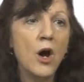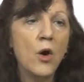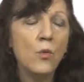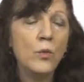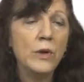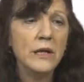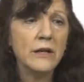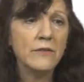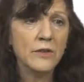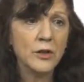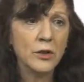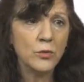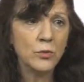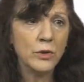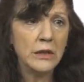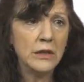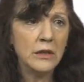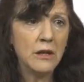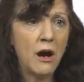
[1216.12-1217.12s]
we have
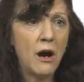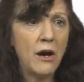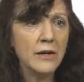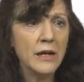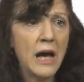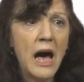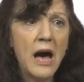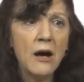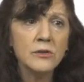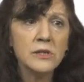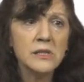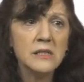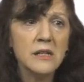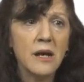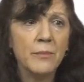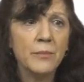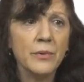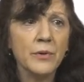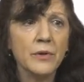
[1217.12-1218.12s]
agreed on house
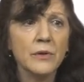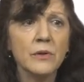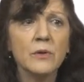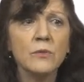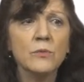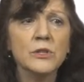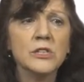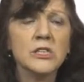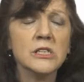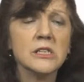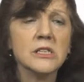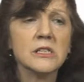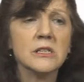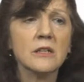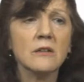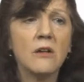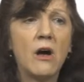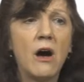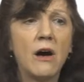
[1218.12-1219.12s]
number, which is the
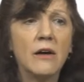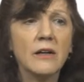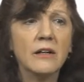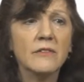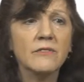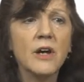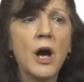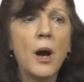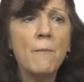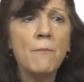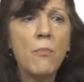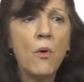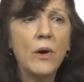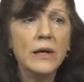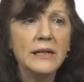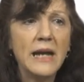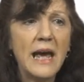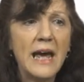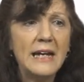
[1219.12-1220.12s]
log of
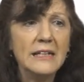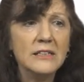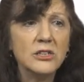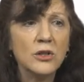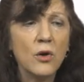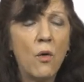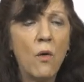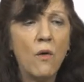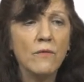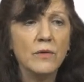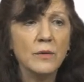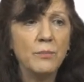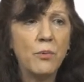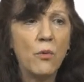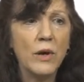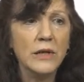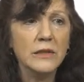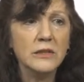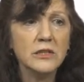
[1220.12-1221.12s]
0.8 over
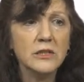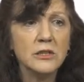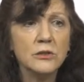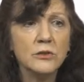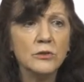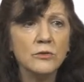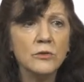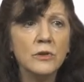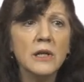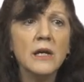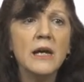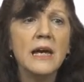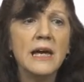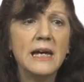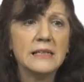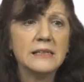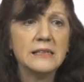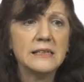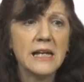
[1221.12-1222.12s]
0.2,
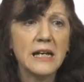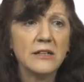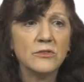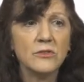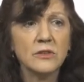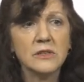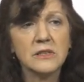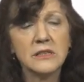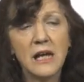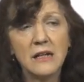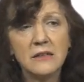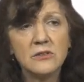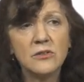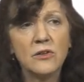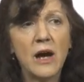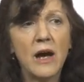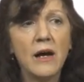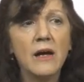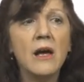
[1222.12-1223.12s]
etc.,
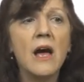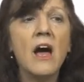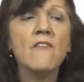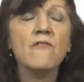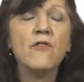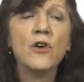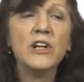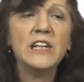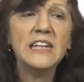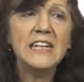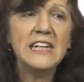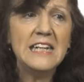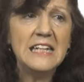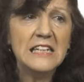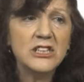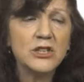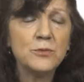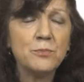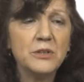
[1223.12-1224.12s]
etc. For
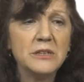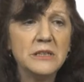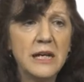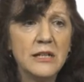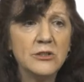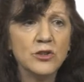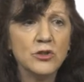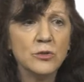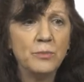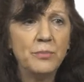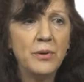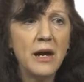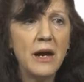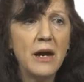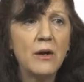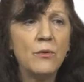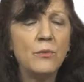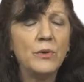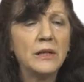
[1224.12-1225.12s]
each potential
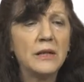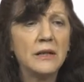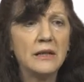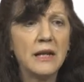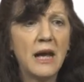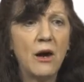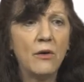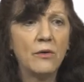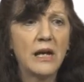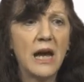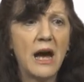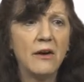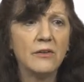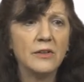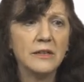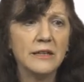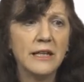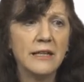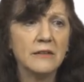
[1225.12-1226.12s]
pair, we can now
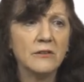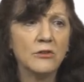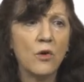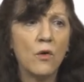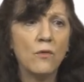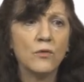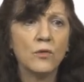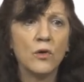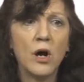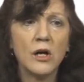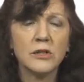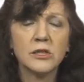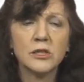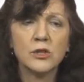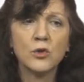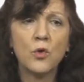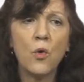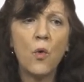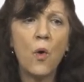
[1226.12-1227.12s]
calculate an overall
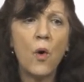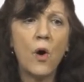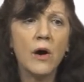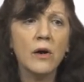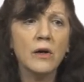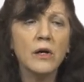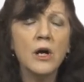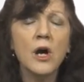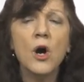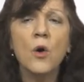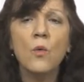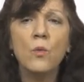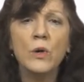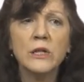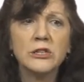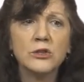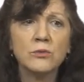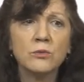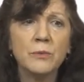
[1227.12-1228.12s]
score,
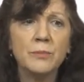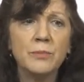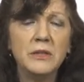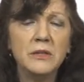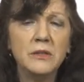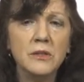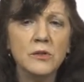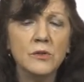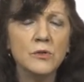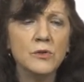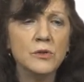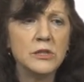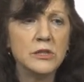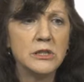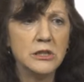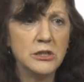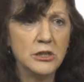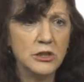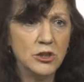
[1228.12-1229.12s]
which will be used
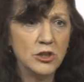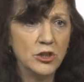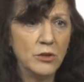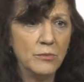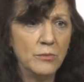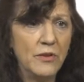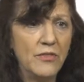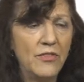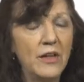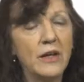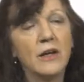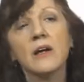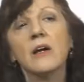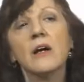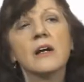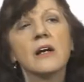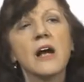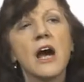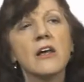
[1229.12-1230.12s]
to determine the
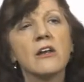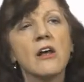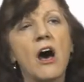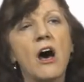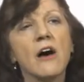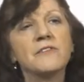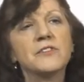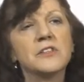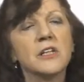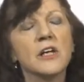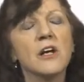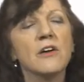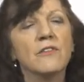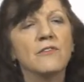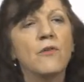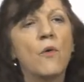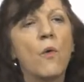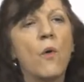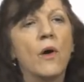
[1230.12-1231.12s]
cutoffs
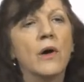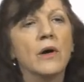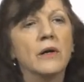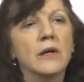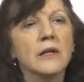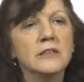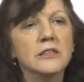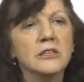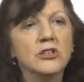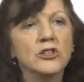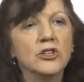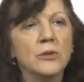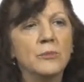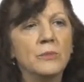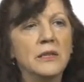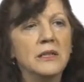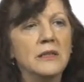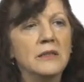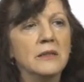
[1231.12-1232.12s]
for uh,
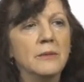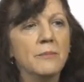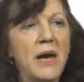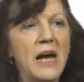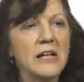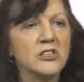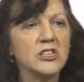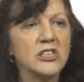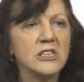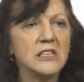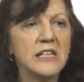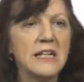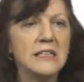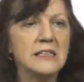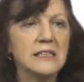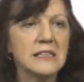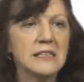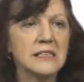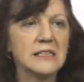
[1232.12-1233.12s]
determining the match
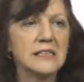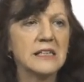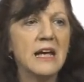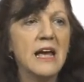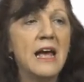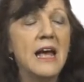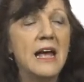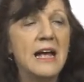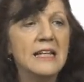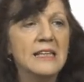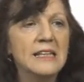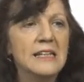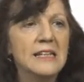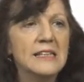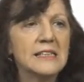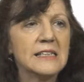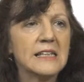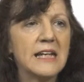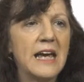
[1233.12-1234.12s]
status. In
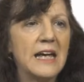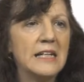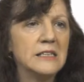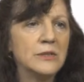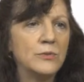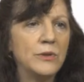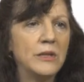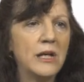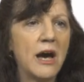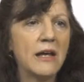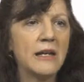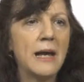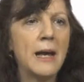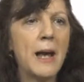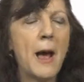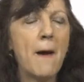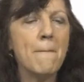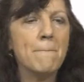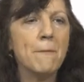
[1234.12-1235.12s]
this case, we got
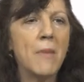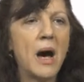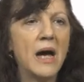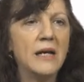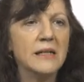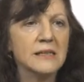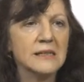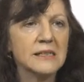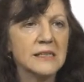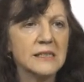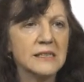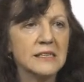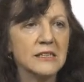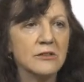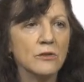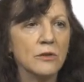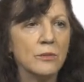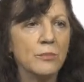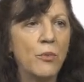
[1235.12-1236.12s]
a minus
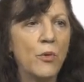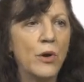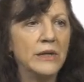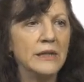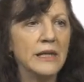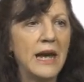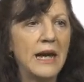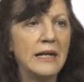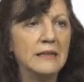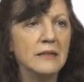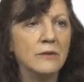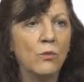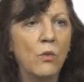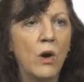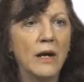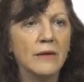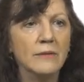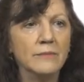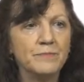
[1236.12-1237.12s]

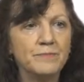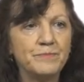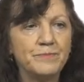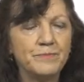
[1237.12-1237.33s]
0.81.